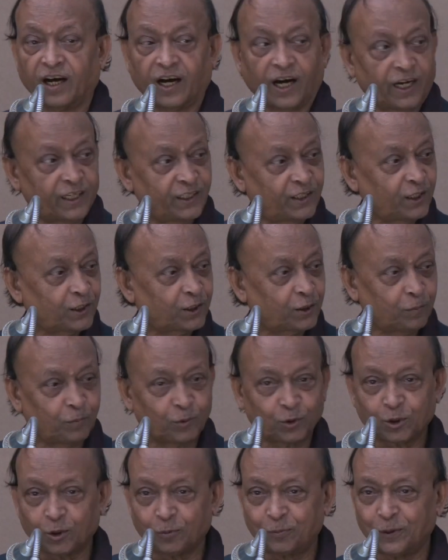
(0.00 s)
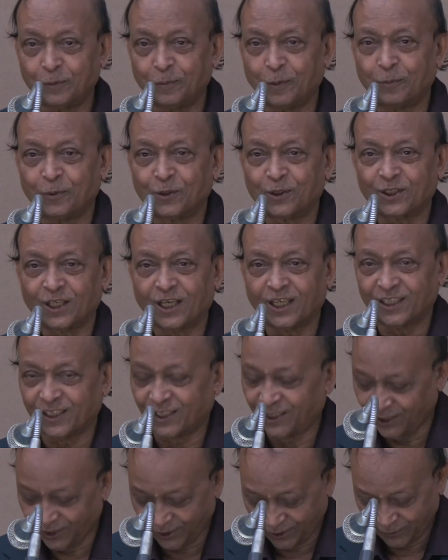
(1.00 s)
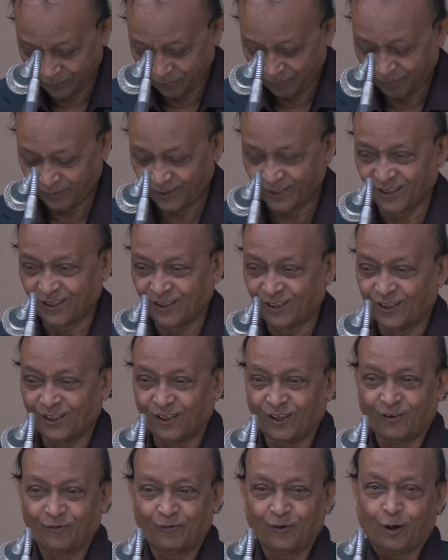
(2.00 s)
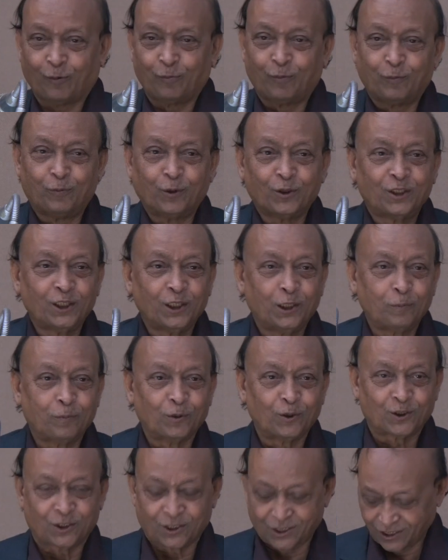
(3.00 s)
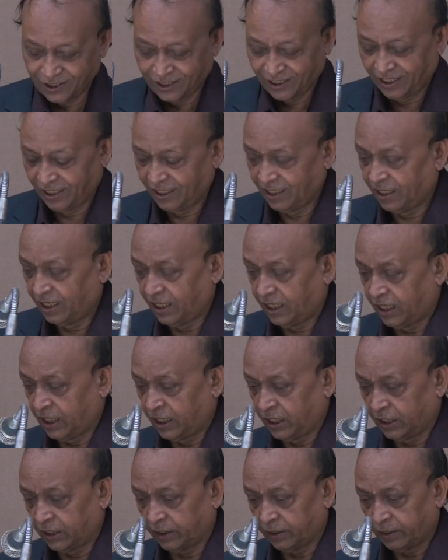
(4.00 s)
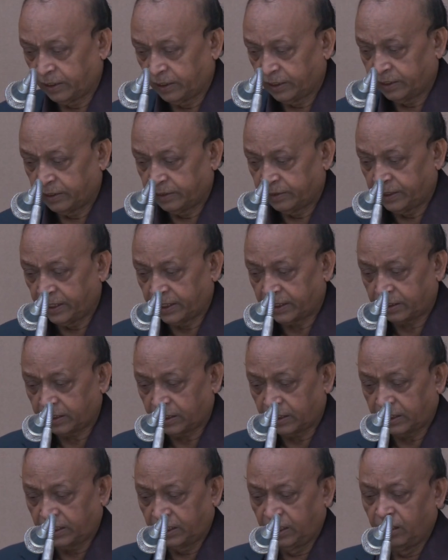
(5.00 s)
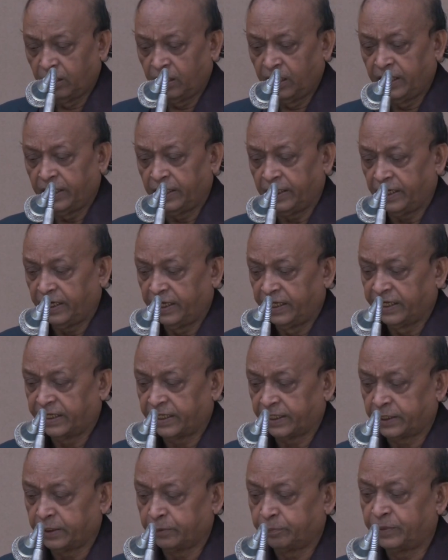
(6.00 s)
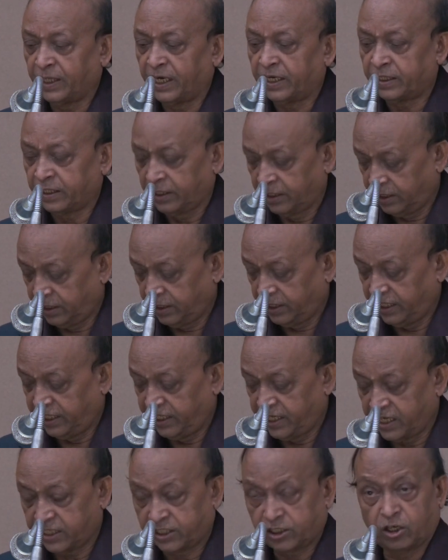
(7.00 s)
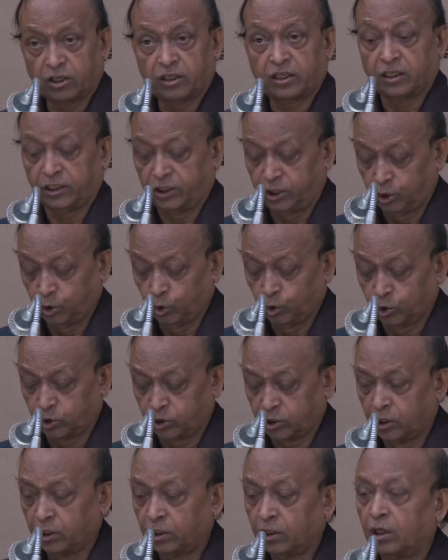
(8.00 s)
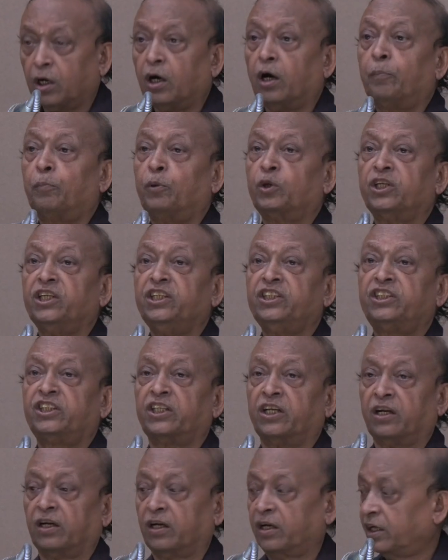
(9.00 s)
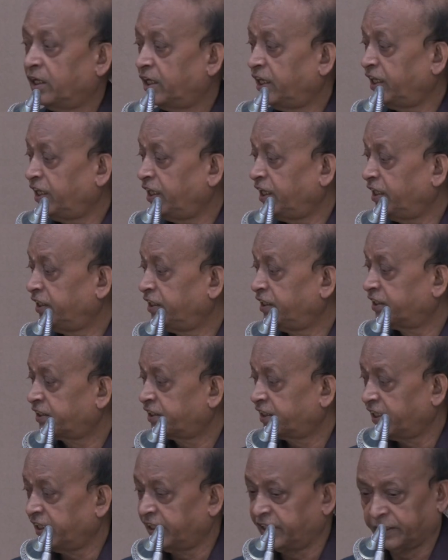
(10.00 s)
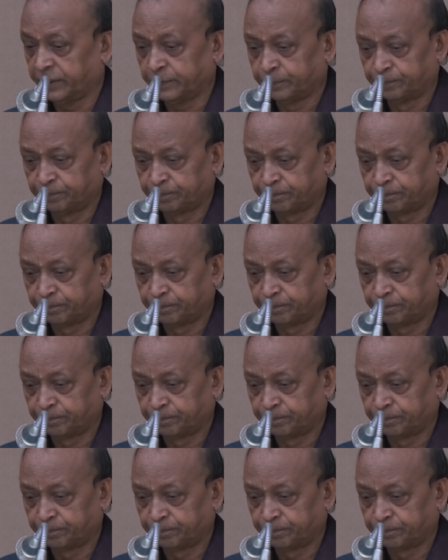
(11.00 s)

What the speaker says: I think most of the members are here of both the reports. They are clearly indicating that India has got a huge potential in this area.